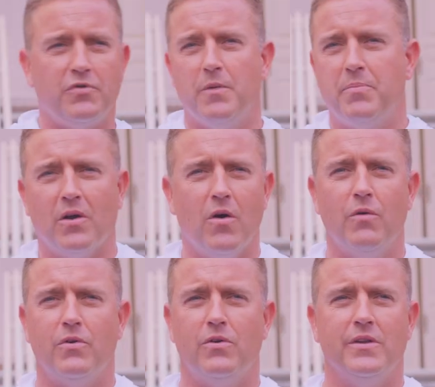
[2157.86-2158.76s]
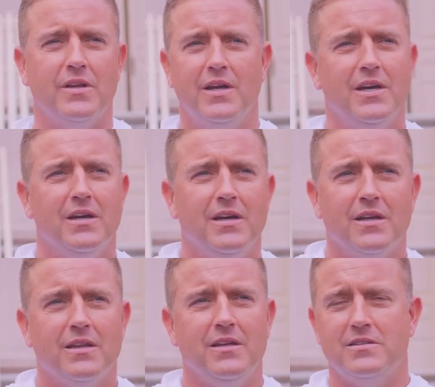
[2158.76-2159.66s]
are flipping over, and
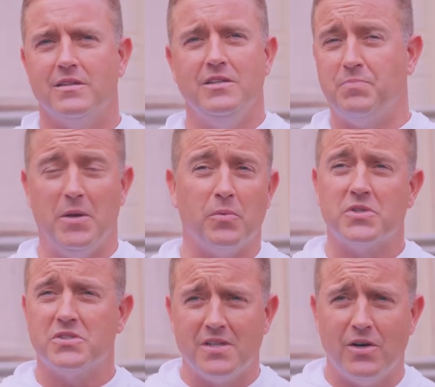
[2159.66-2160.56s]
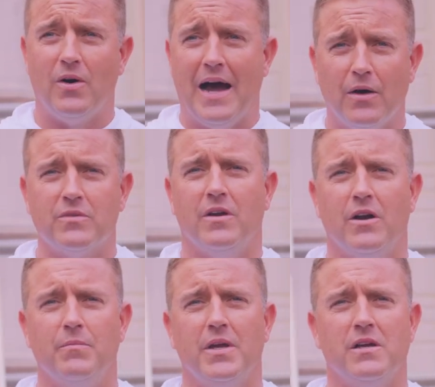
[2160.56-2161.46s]
these people are still out
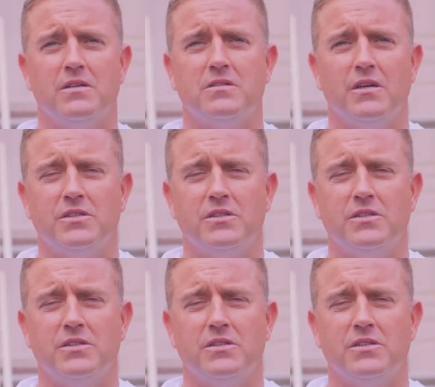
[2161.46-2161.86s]
there because they